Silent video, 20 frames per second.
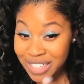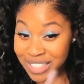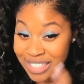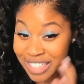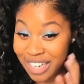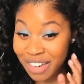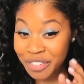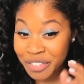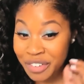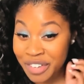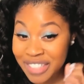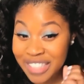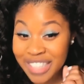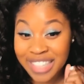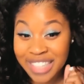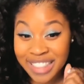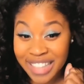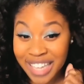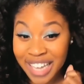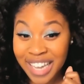Because I
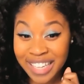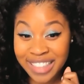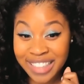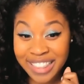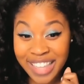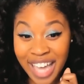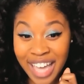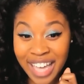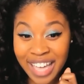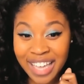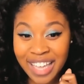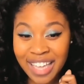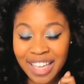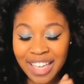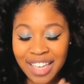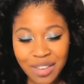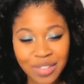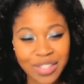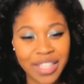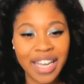really think that.
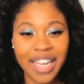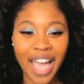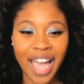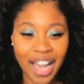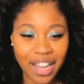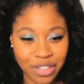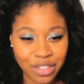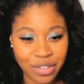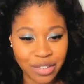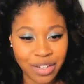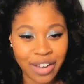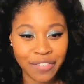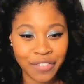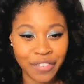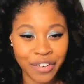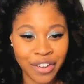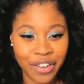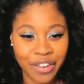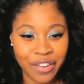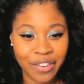He was like, yeah, I could do that
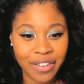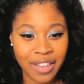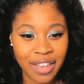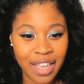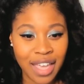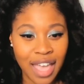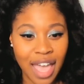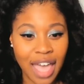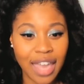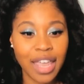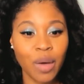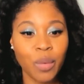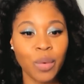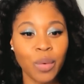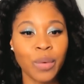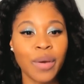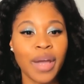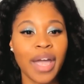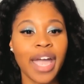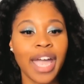for you. And then
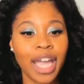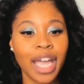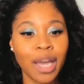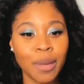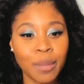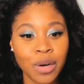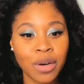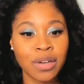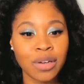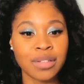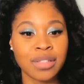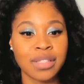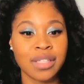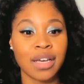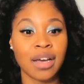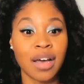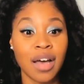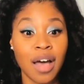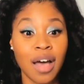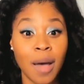we were able
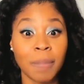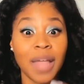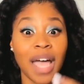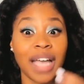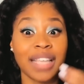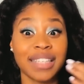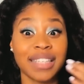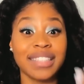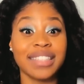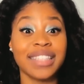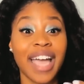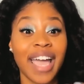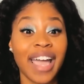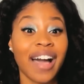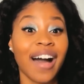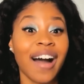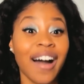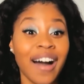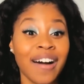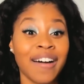to come, like, the
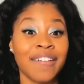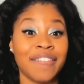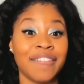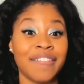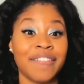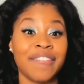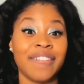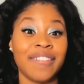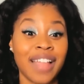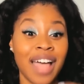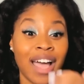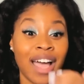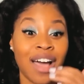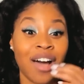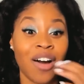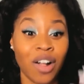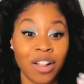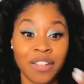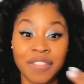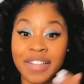day of, like,
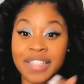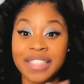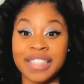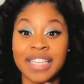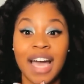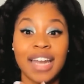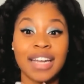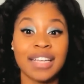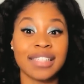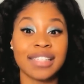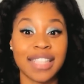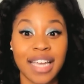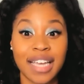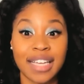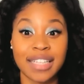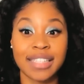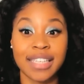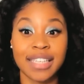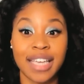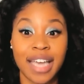all of us kind of
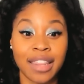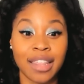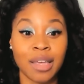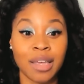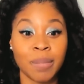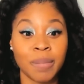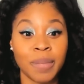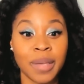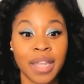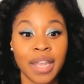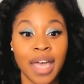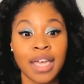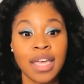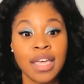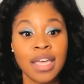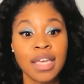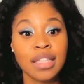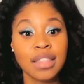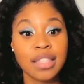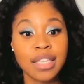sitting together and being like,
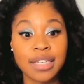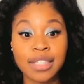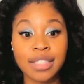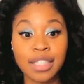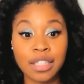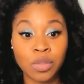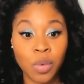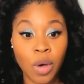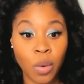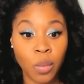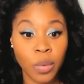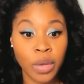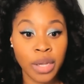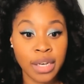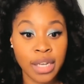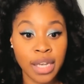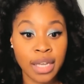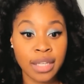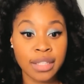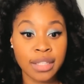this is what
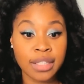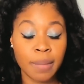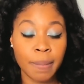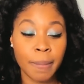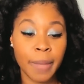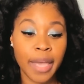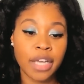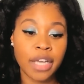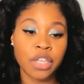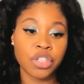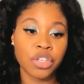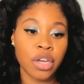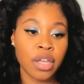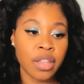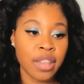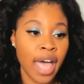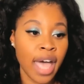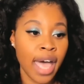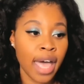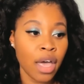we need to make
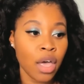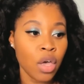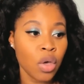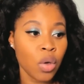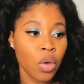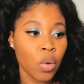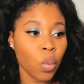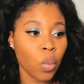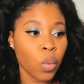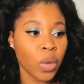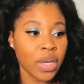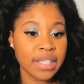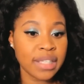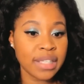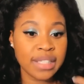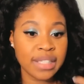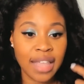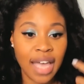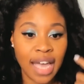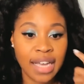sure that we
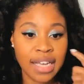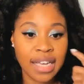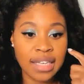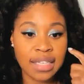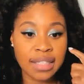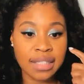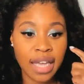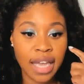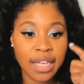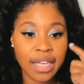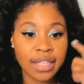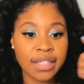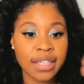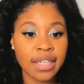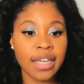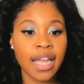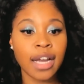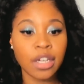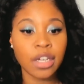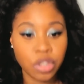see that he's
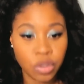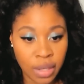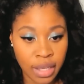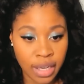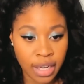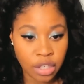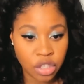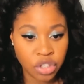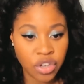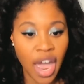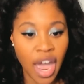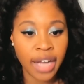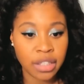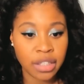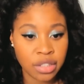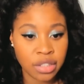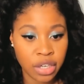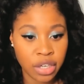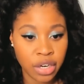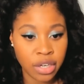intellectually
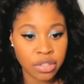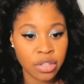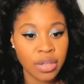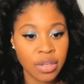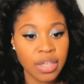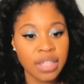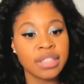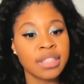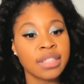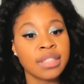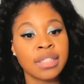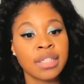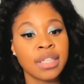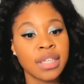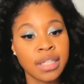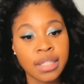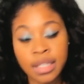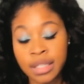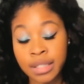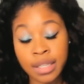attracted to her, so it
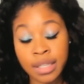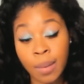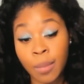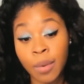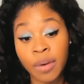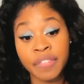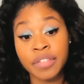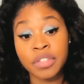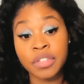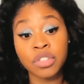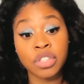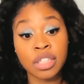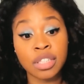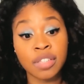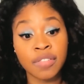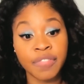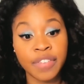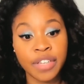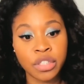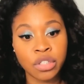doesn't come off as
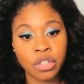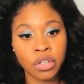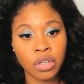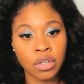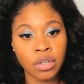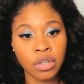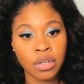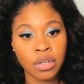just physical.